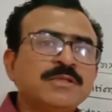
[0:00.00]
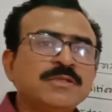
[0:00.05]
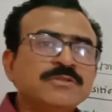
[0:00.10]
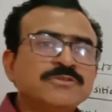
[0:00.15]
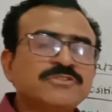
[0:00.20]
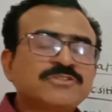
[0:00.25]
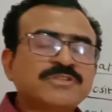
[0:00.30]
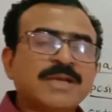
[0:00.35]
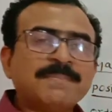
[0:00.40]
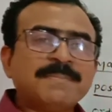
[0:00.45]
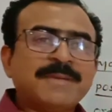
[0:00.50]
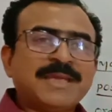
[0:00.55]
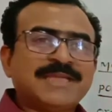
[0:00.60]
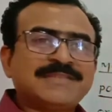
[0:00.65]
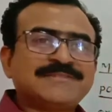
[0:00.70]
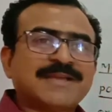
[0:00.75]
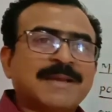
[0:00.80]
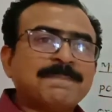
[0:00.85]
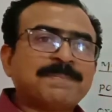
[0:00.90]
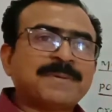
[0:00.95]
some
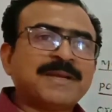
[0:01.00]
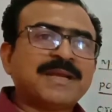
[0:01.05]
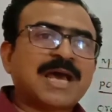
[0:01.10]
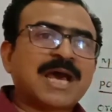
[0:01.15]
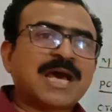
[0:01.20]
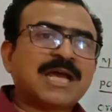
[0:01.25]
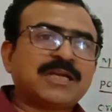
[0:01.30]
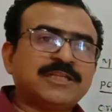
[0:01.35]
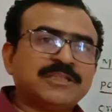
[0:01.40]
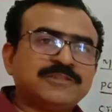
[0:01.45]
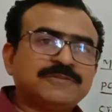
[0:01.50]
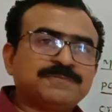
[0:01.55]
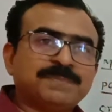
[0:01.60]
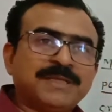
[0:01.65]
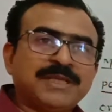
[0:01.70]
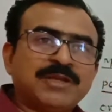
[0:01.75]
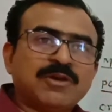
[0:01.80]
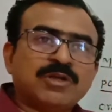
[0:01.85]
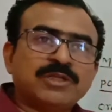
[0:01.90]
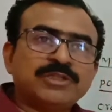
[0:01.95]
examples are
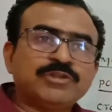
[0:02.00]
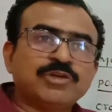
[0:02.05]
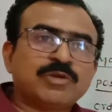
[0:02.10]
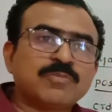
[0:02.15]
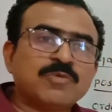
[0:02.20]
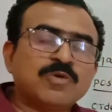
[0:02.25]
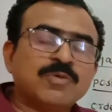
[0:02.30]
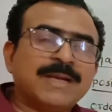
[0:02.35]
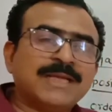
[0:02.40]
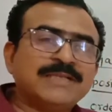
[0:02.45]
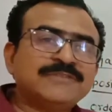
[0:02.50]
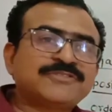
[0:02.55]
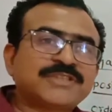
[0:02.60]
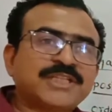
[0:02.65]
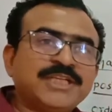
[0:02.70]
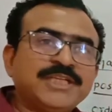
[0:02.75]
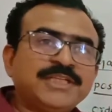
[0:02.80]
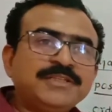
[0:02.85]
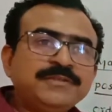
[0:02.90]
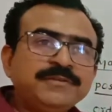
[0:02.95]
displayed on your mobile
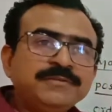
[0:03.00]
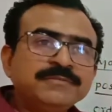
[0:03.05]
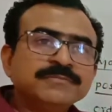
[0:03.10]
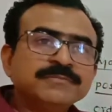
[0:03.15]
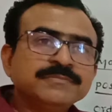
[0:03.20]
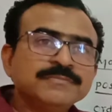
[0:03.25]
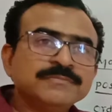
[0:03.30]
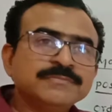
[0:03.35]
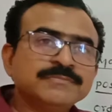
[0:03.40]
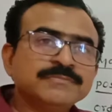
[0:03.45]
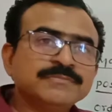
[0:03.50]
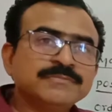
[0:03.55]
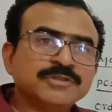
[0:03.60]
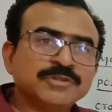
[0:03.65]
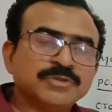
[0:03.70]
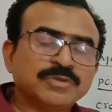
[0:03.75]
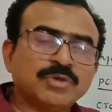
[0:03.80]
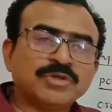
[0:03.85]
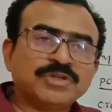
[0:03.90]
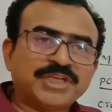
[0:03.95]
screen.
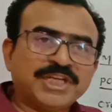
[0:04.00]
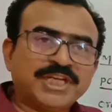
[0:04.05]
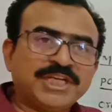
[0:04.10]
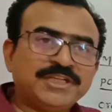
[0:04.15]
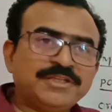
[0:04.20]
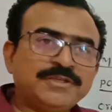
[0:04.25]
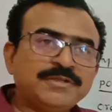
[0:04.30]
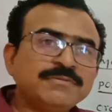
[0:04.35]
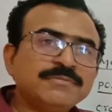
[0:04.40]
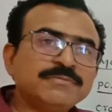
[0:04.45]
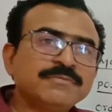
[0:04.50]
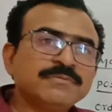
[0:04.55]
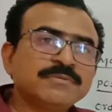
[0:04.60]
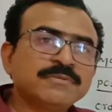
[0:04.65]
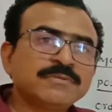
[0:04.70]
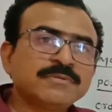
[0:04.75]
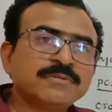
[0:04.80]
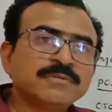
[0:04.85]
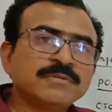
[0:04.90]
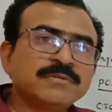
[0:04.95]
Note it
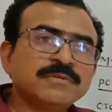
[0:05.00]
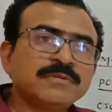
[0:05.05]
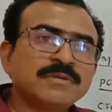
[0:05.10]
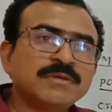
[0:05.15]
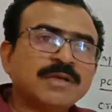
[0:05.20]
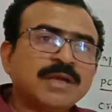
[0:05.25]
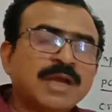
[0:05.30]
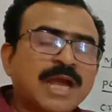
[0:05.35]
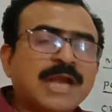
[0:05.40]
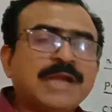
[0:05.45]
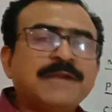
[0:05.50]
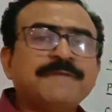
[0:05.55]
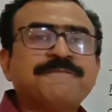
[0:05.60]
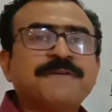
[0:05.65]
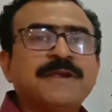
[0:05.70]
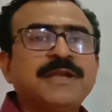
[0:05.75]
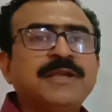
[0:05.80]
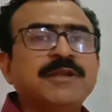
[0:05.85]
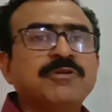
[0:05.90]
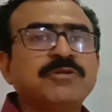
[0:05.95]
and
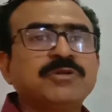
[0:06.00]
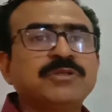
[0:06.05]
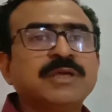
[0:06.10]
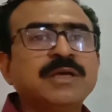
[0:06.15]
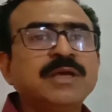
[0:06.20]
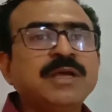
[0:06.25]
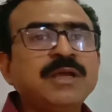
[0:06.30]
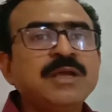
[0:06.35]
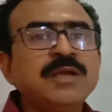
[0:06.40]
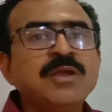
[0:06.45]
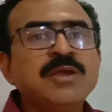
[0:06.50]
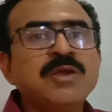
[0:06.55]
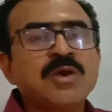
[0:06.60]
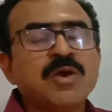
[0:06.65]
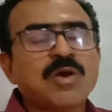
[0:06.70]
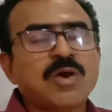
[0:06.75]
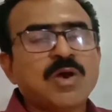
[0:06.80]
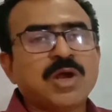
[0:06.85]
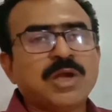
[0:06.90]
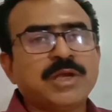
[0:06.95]
find out the
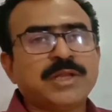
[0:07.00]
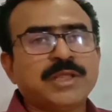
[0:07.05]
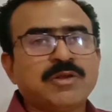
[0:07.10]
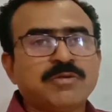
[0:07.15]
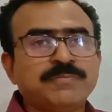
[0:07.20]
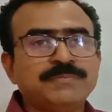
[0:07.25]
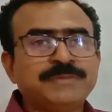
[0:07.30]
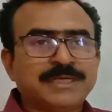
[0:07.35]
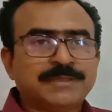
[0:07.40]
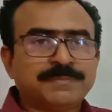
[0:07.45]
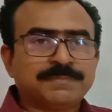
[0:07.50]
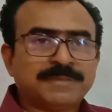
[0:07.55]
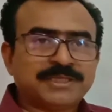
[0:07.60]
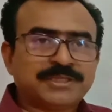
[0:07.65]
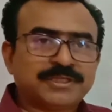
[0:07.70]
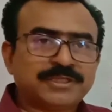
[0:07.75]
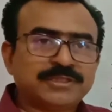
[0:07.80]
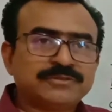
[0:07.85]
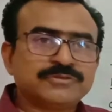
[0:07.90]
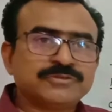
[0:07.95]
order of that
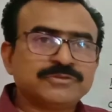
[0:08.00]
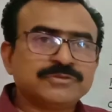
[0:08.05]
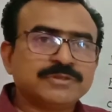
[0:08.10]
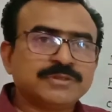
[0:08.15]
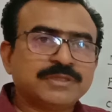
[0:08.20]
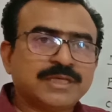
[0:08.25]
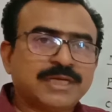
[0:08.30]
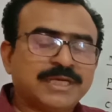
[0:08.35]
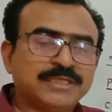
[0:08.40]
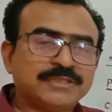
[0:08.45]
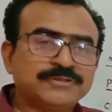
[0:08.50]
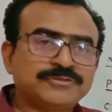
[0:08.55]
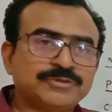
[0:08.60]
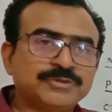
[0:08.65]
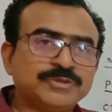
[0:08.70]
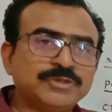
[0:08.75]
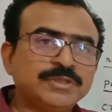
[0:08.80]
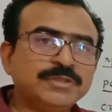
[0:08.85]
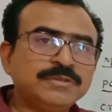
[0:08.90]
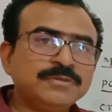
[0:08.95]
matrix.
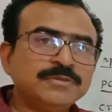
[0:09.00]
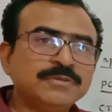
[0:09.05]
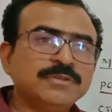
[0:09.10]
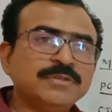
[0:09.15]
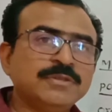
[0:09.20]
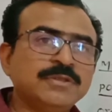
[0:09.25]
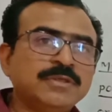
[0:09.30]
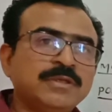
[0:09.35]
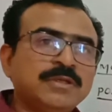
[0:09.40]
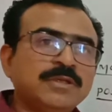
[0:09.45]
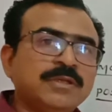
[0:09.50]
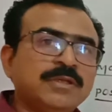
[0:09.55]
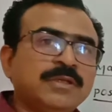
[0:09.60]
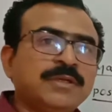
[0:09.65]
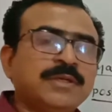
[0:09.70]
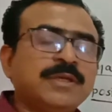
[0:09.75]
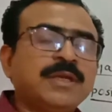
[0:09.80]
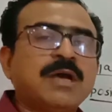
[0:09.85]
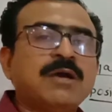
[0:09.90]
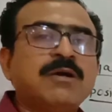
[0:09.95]
Understood?
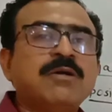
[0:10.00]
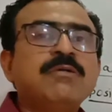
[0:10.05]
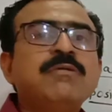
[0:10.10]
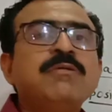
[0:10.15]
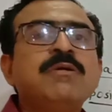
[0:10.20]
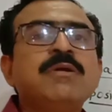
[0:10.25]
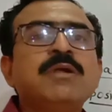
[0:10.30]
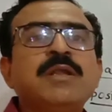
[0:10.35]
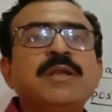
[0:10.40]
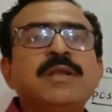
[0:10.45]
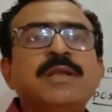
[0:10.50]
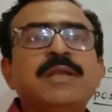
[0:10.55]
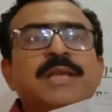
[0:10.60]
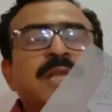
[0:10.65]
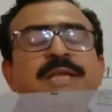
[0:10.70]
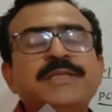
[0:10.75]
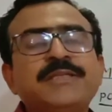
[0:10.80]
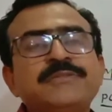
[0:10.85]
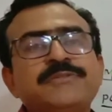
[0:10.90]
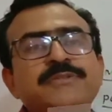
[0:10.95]
Now
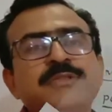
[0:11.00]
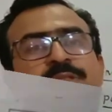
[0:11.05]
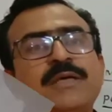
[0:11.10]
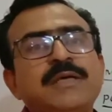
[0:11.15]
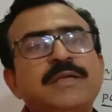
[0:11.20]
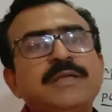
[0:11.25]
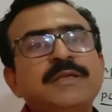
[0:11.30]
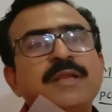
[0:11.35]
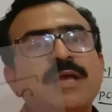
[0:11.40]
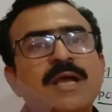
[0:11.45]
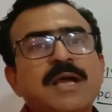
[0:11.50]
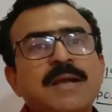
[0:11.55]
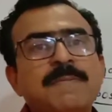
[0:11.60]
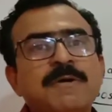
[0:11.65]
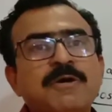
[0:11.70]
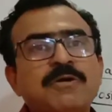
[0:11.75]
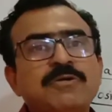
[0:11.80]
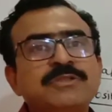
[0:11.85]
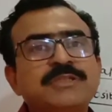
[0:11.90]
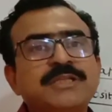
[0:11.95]
let us learn
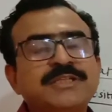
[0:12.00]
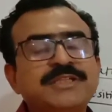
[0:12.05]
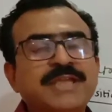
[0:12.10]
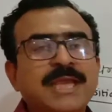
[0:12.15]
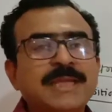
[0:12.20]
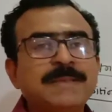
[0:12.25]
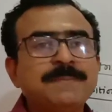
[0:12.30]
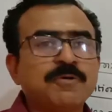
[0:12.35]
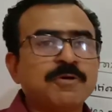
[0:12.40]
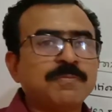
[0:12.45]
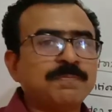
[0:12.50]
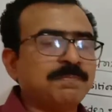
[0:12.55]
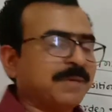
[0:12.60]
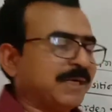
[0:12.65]
about the type of